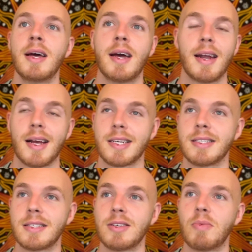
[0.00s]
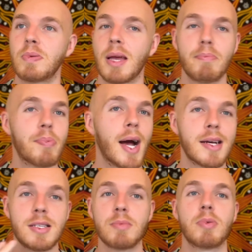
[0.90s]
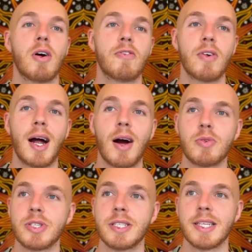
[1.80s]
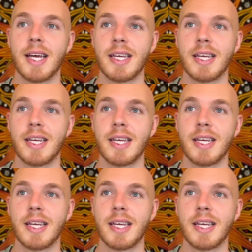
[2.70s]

and I could still play basketball for hours a day.